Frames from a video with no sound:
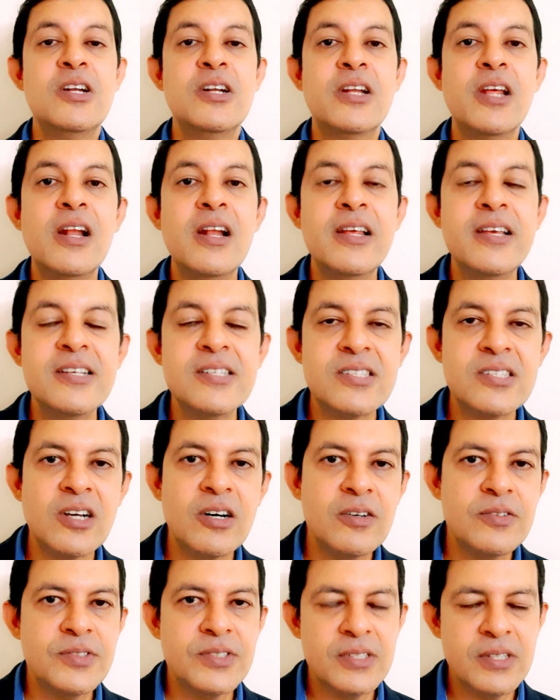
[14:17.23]
till he
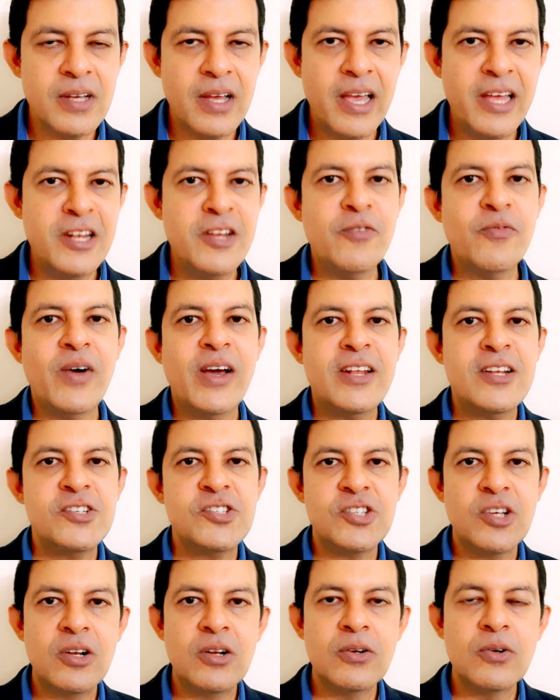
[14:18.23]
serves any
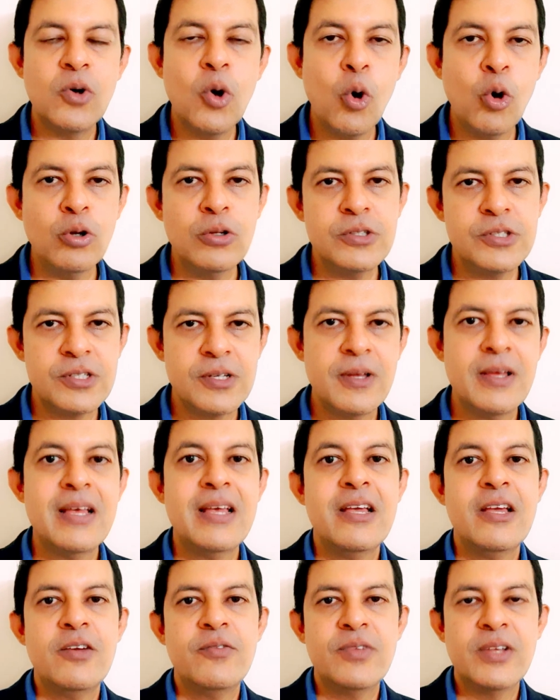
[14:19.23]
financial goals,
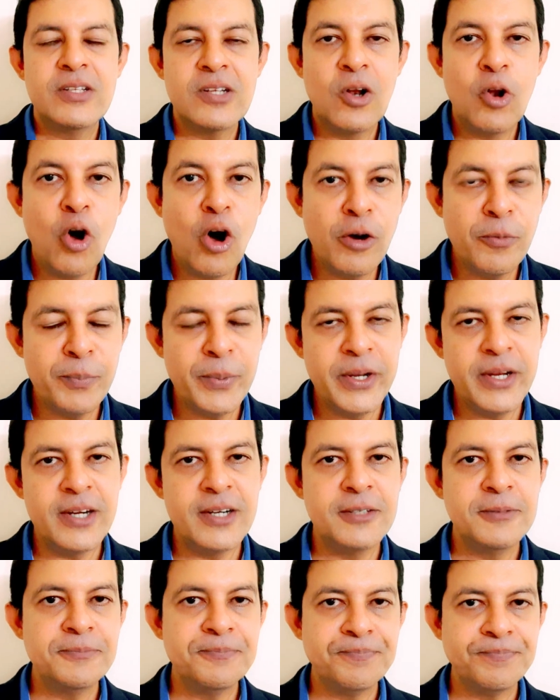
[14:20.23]
if there's a long
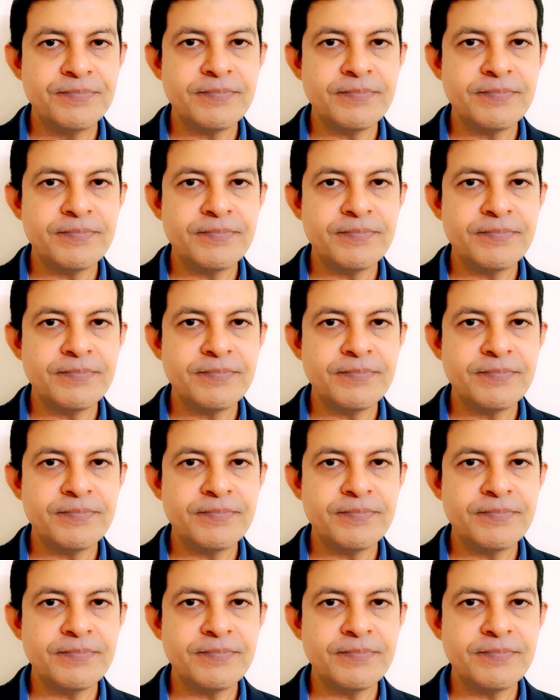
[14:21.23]
period